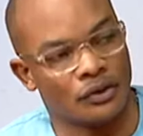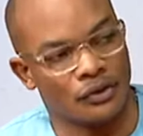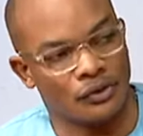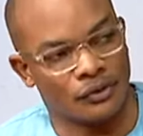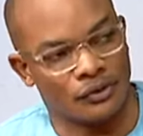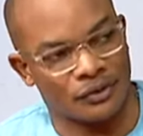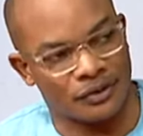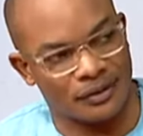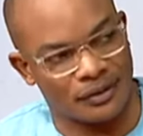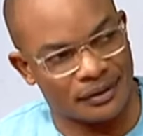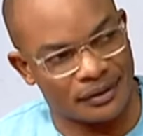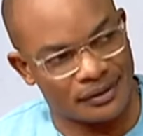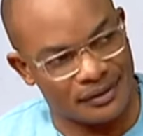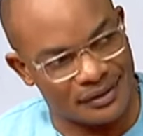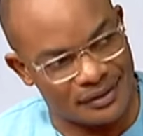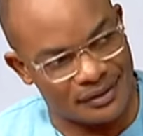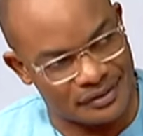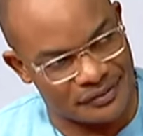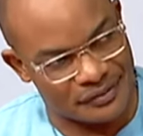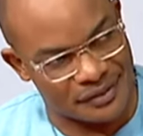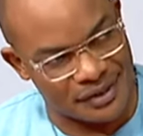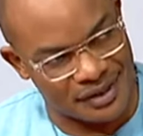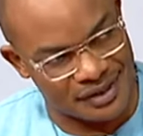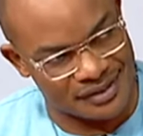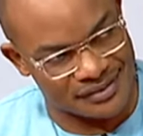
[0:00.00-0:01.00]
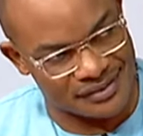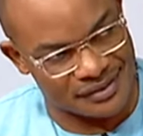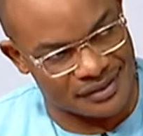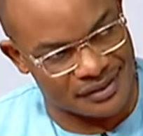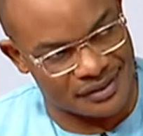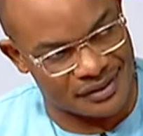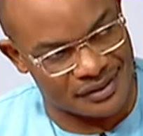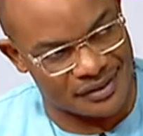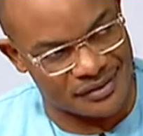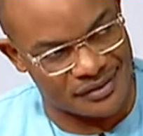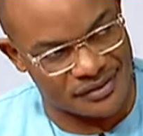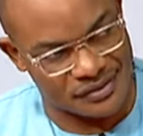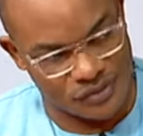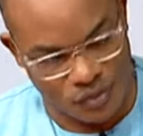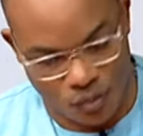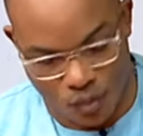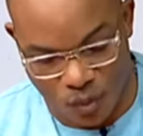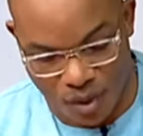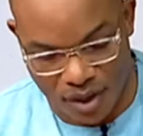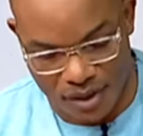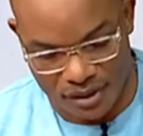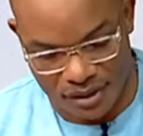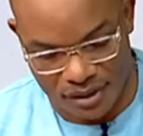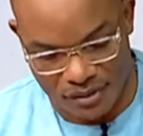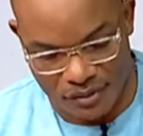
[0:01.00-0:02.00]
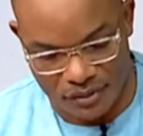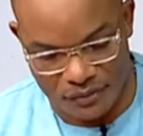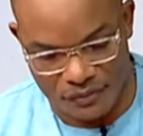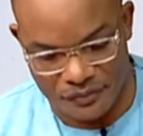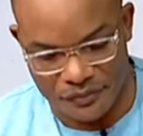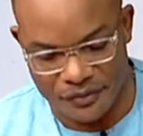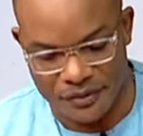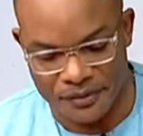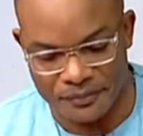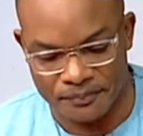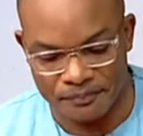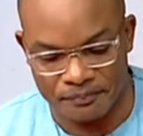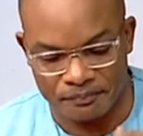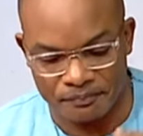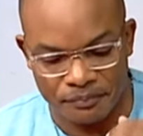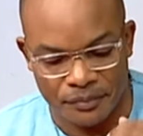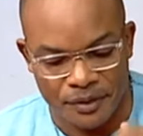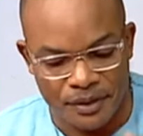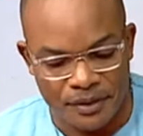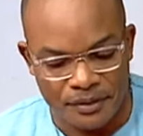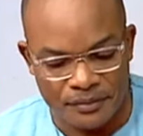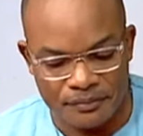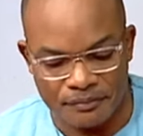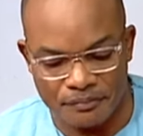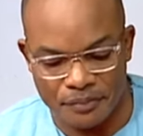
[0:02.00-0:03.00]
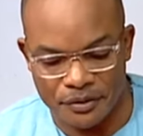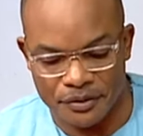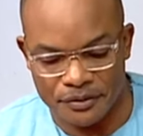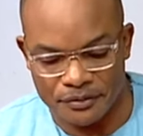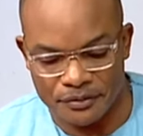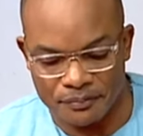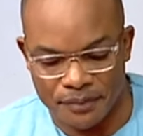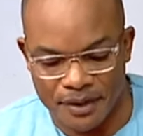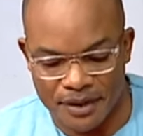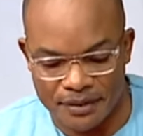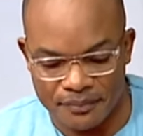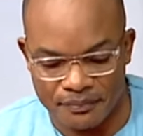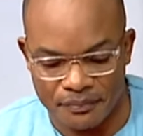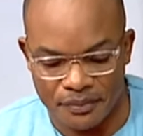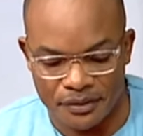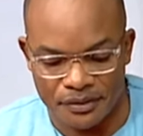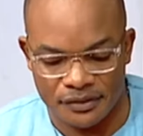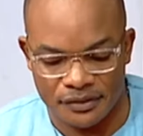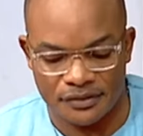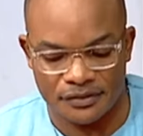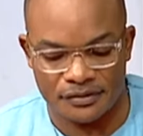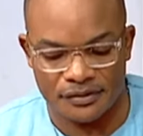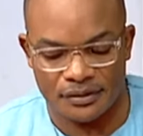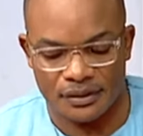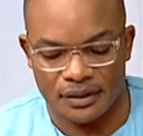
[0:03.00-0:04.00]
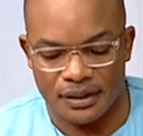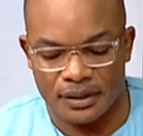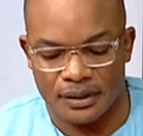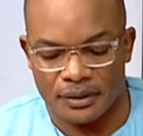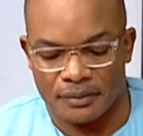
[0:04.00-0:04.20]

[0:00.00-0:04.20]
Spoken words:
God giving us grace, working on them bit by bit.